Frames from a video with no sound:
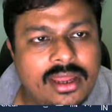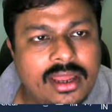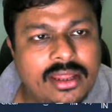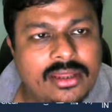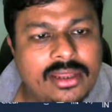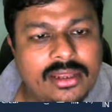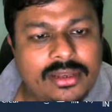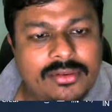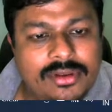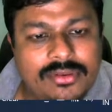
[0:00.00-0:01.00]
and then
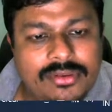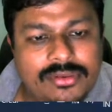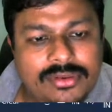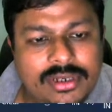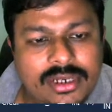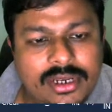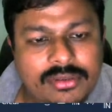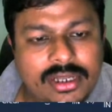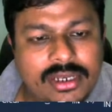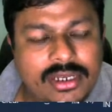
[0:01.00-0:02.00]
we go to table
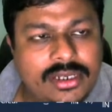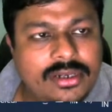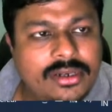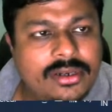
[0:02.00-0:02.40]
editor,